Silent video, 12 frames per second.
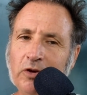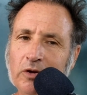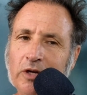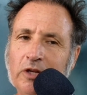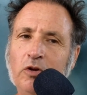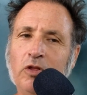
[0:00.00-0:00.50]

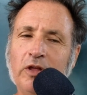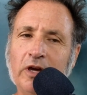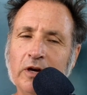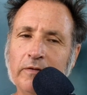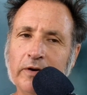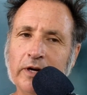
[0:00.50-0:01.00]
Can you think
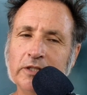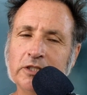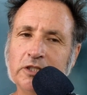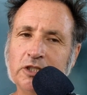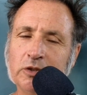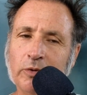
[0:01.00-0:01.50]
of a
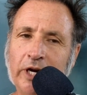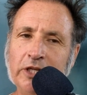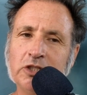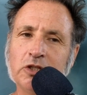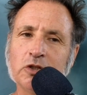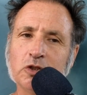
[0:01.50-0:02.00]

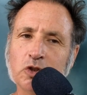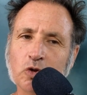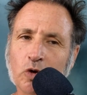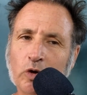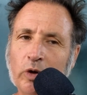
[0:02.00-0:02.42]
situation or story